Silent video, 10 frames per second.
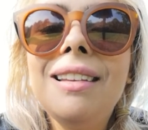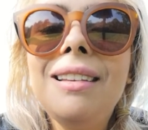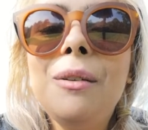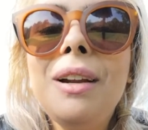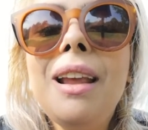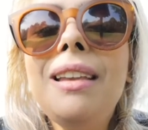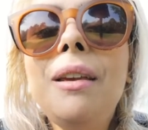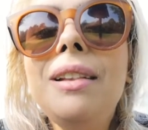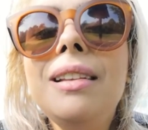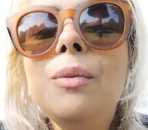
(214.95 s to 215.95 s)

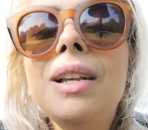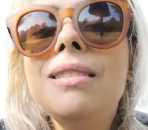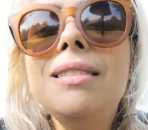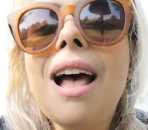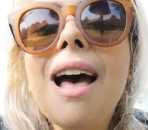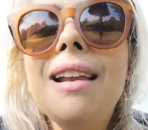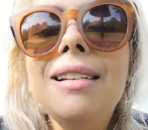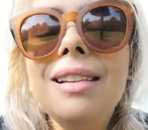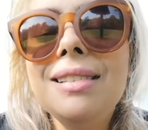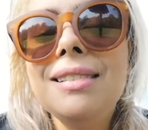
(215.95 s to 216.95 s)
this was not
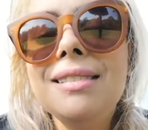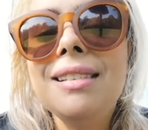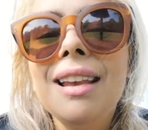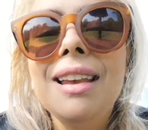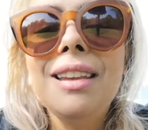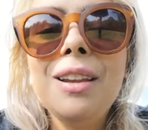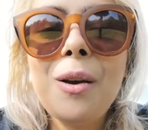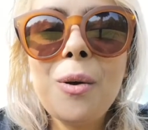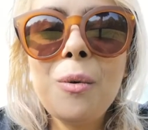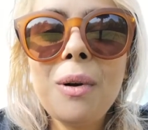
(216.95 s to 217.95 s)
this
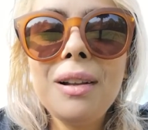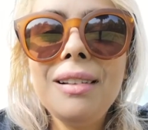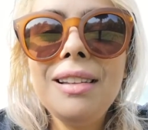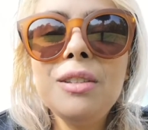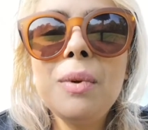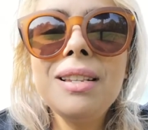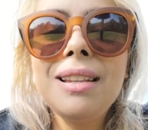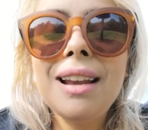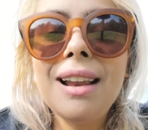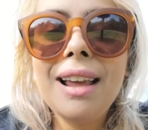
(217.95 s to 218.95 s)

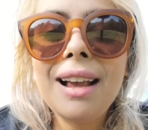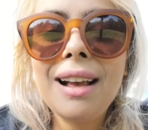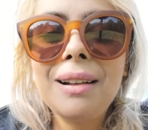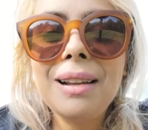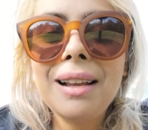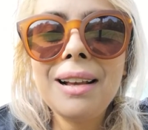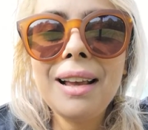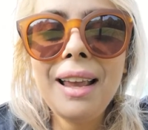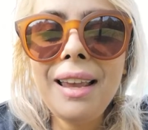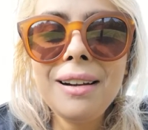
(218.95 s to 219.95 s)
wasn't like a
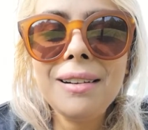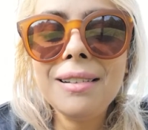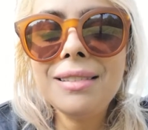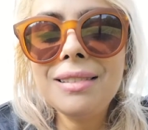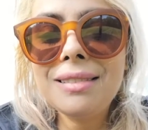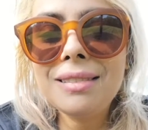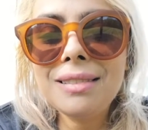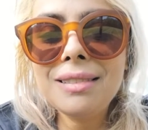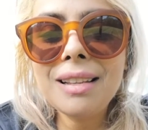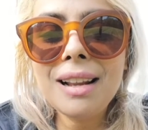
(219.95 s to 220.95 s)
hater
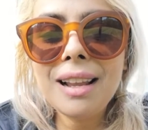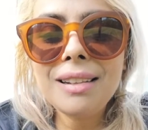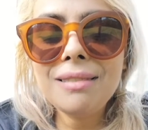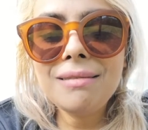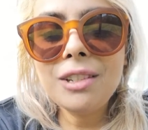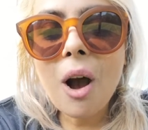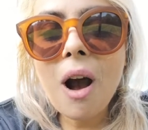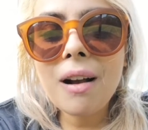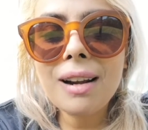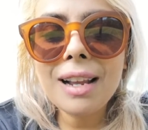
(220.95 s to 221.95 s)
like
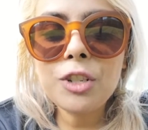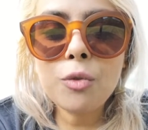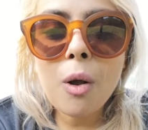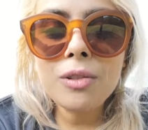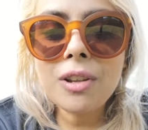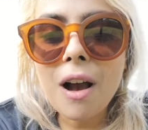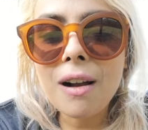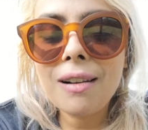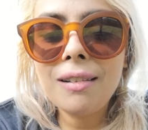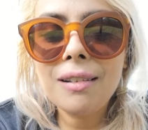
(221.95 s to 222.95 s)
talk, like a troll
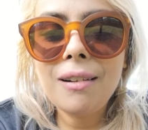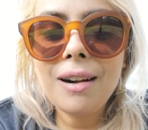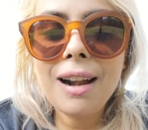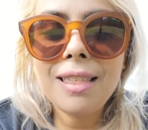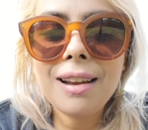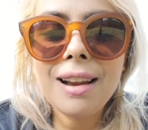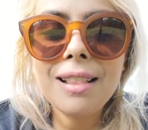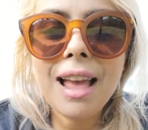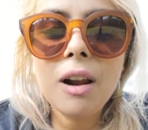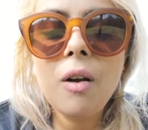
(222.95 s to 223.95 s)
talk or anything like
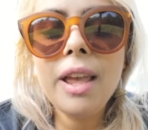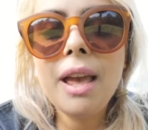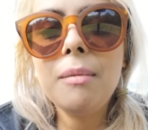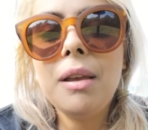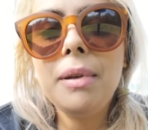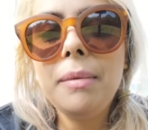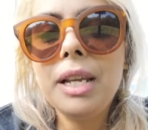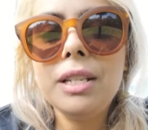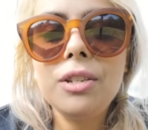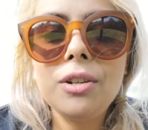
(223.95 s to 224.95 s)
that. Oh yeah, maybe
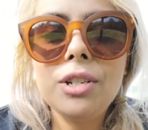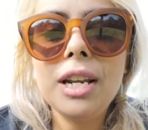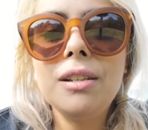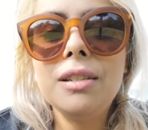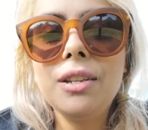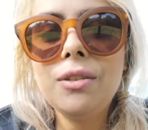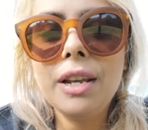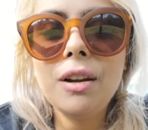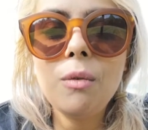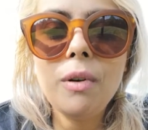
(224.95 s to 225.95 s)
because you're jealous and you
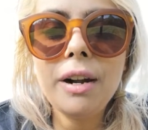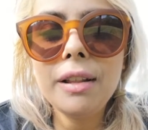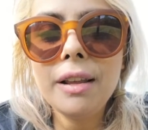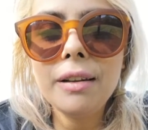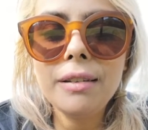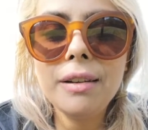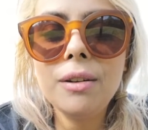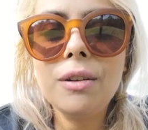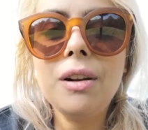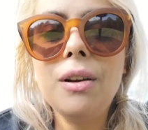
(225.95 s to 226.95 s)
cannot wear that
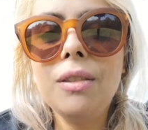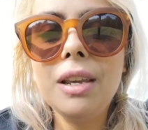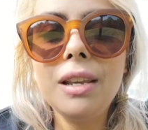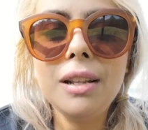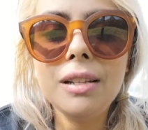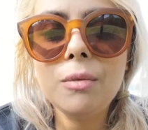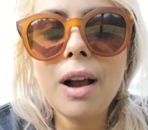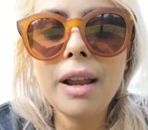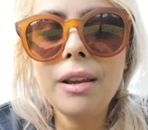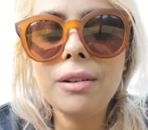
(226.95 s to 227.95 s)
clothing, that's
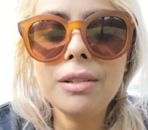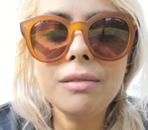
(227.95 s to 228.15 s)
why you're